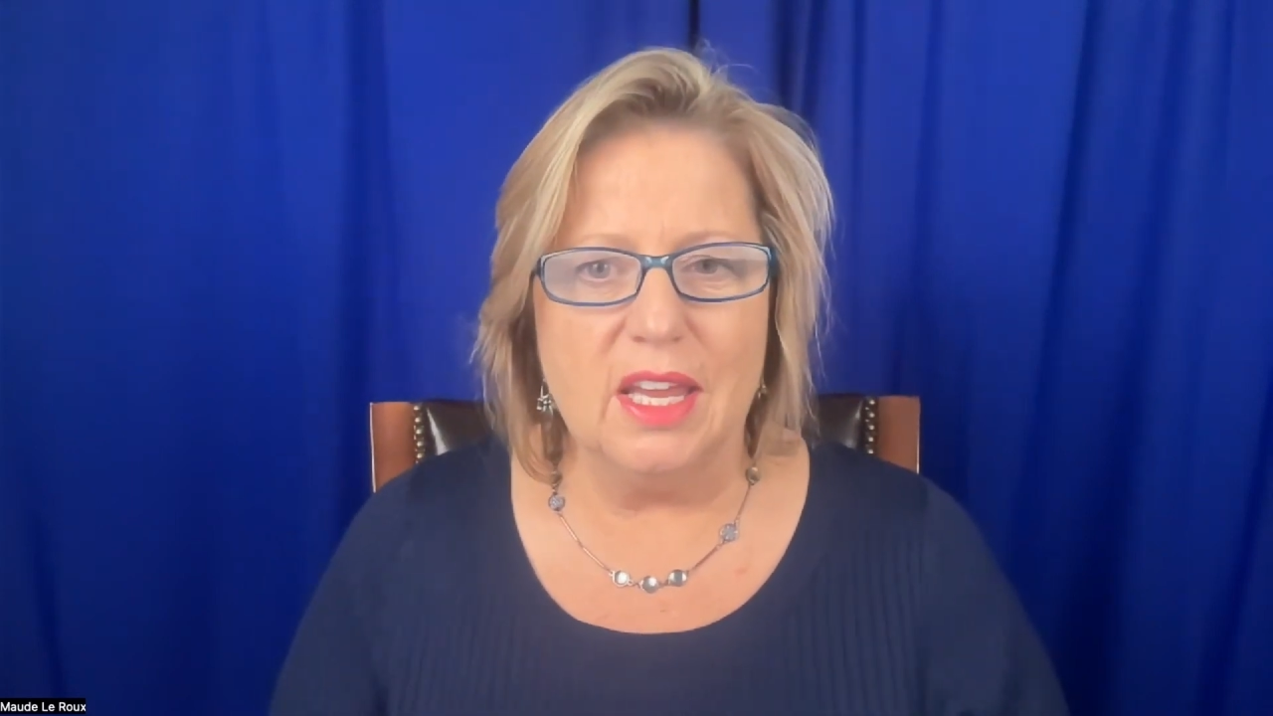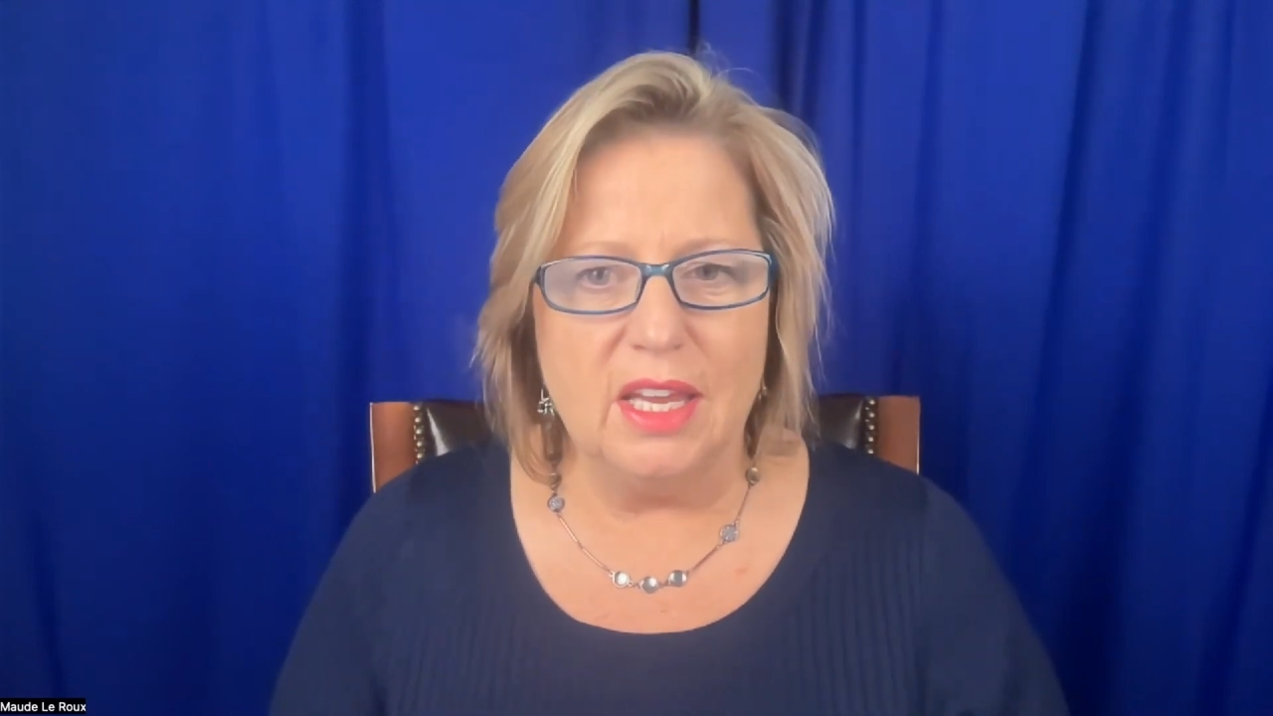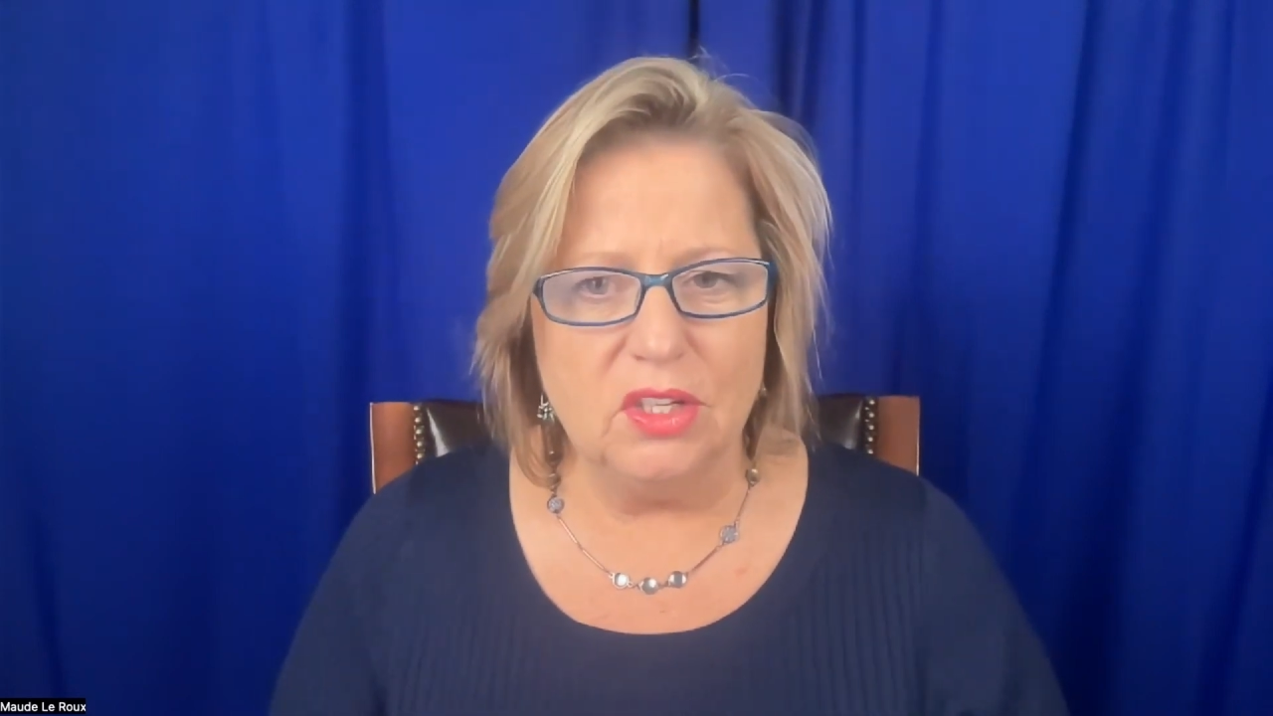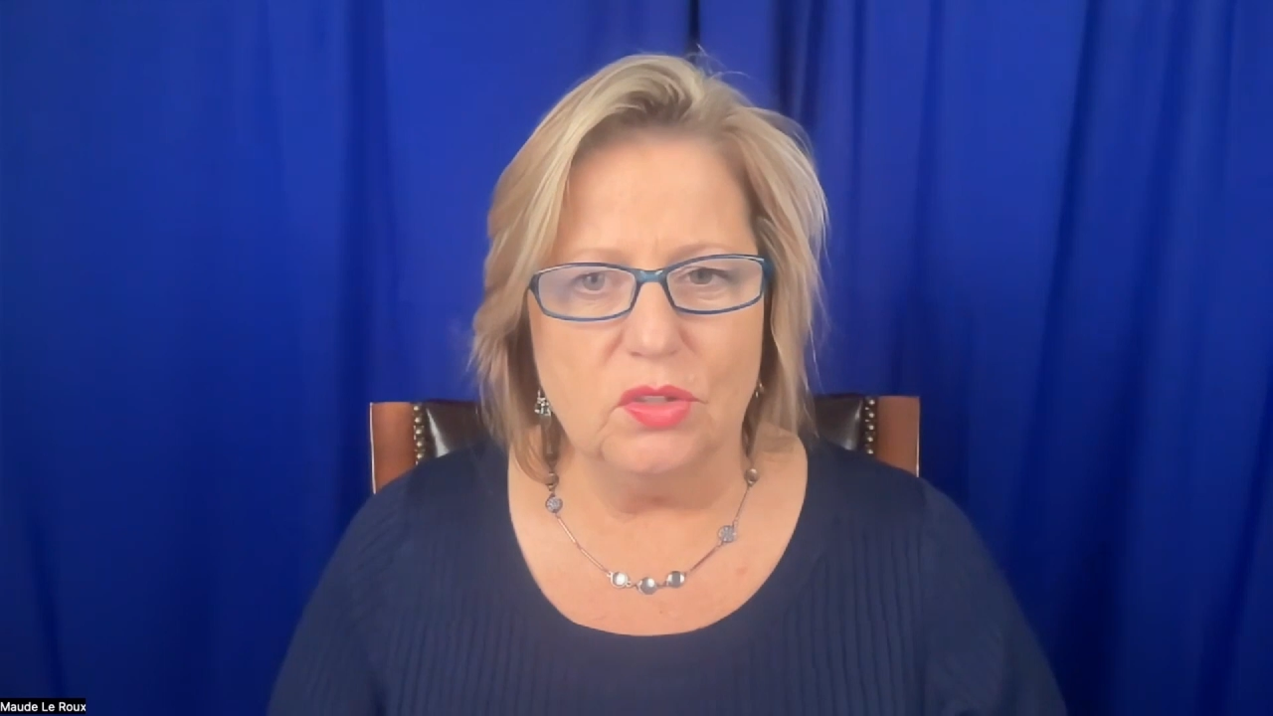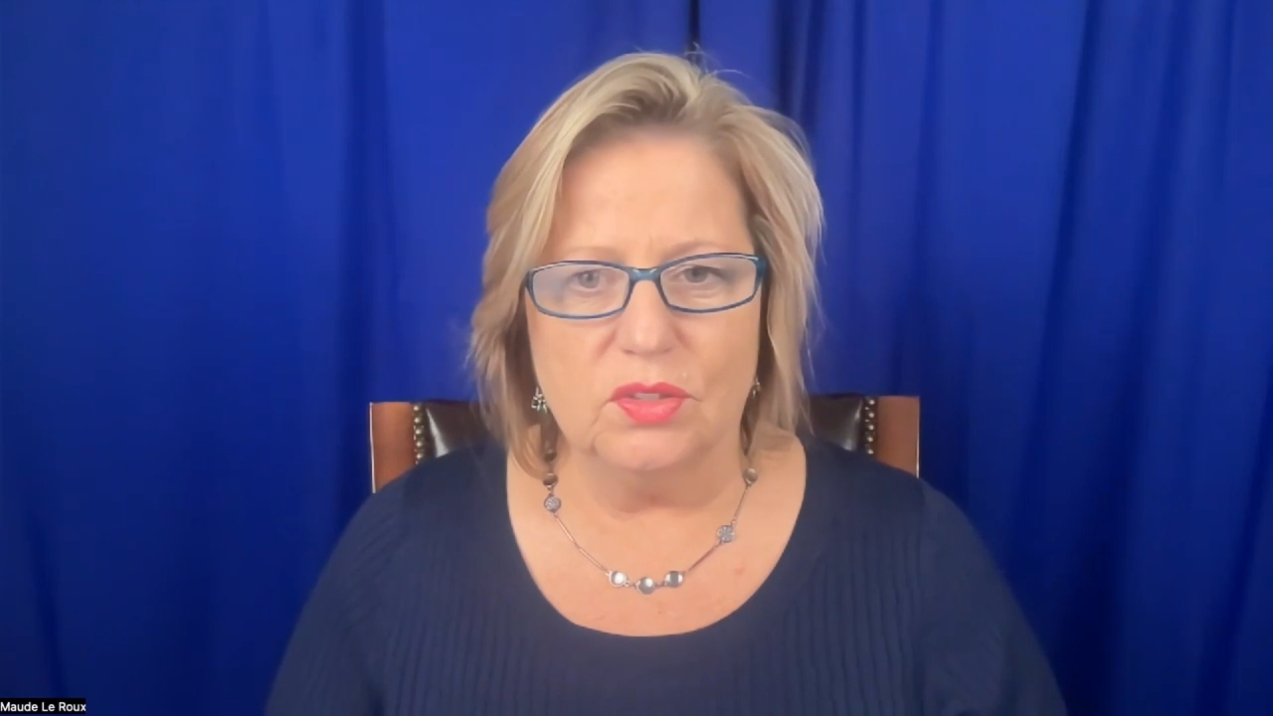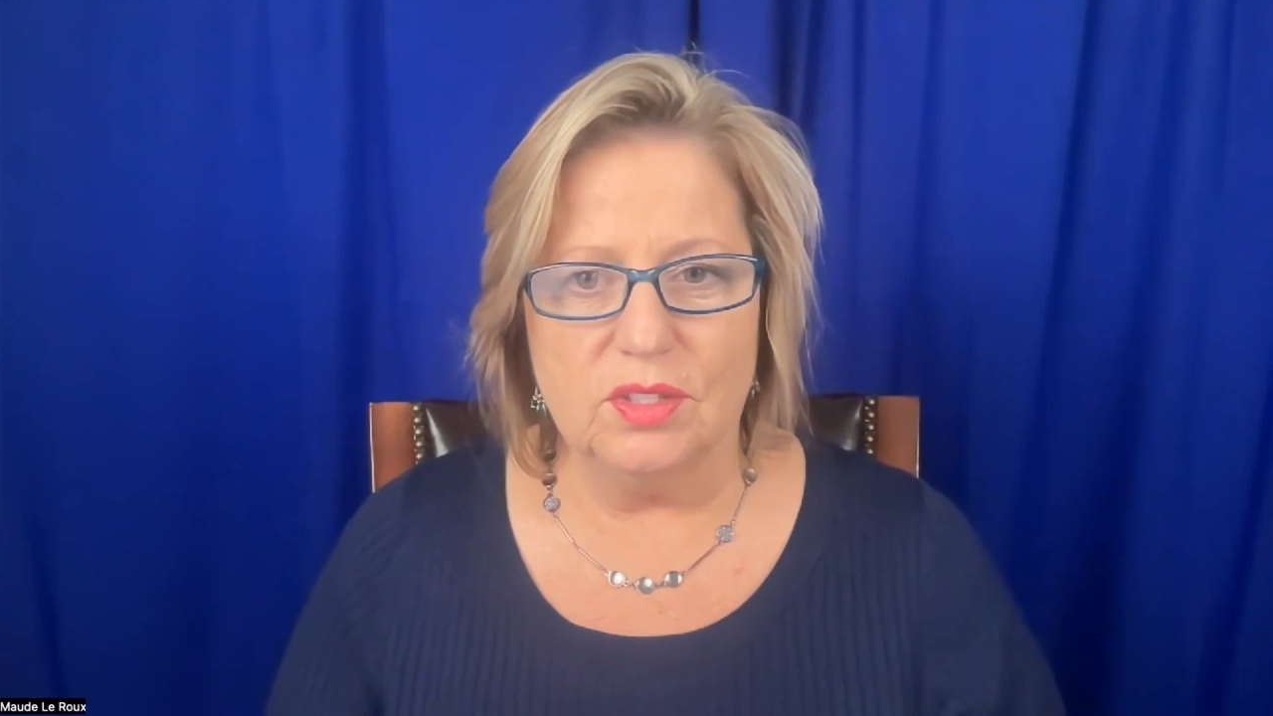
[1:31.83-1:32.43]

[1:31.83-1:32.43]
into